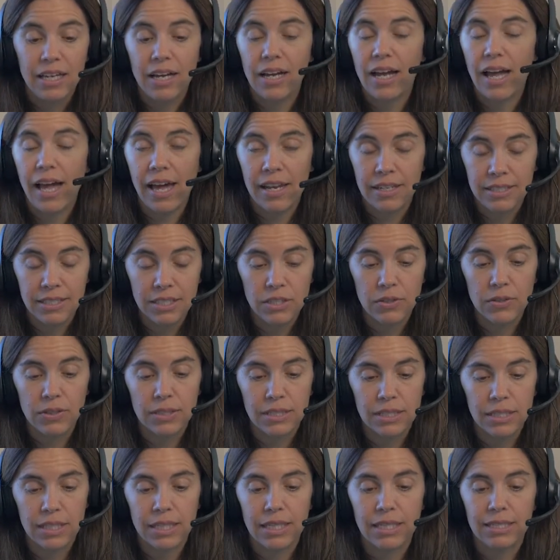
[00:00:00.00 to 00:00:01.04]
And
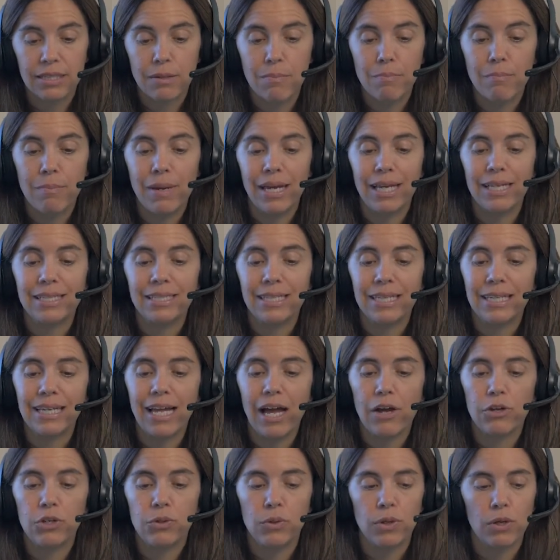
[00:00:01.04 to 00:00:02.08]
seriously, it's amazing
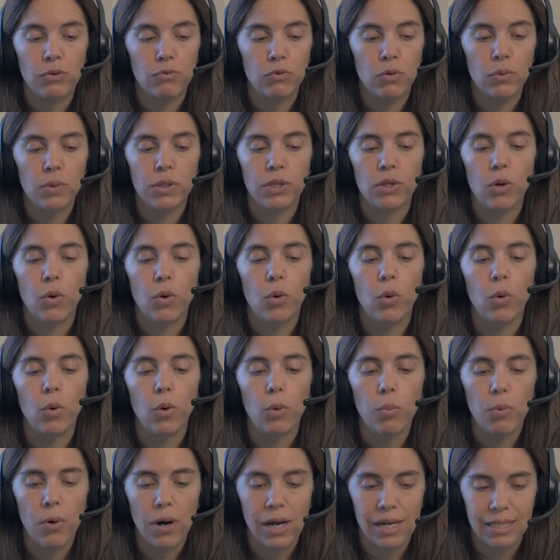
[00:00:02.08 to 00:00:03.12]
how you can ruin the whole
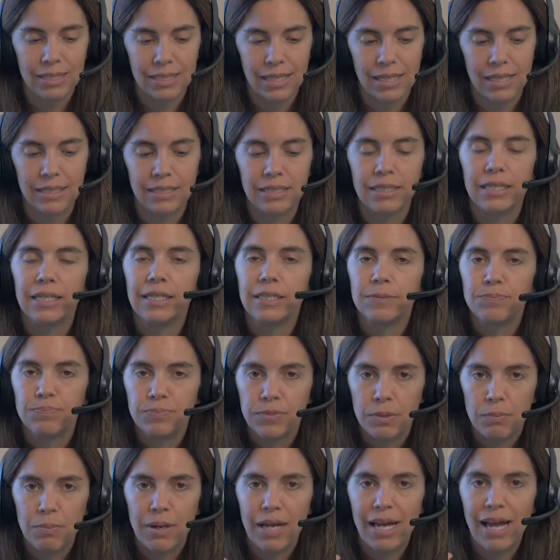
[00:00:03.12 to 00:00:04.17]
process
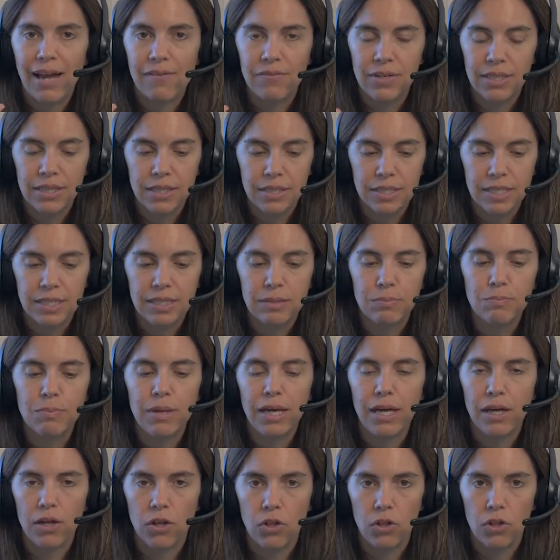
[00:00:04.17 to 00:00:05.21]
by having the
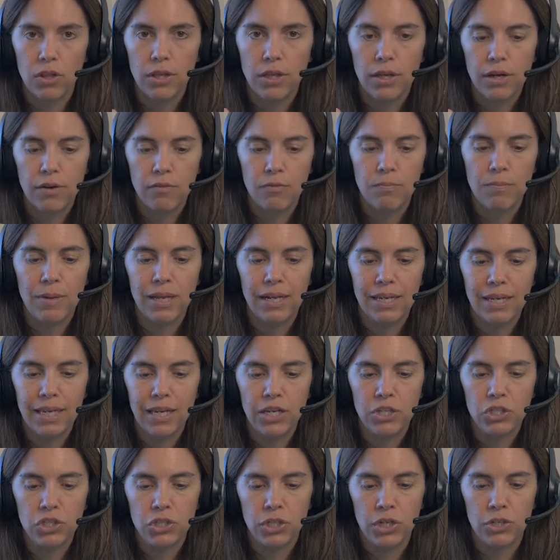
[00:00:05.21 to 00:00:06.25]
smell of
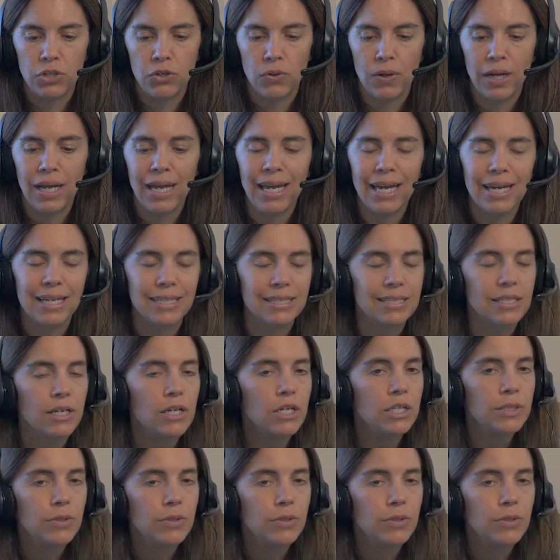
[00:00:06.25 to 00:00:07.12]
medication on your hands.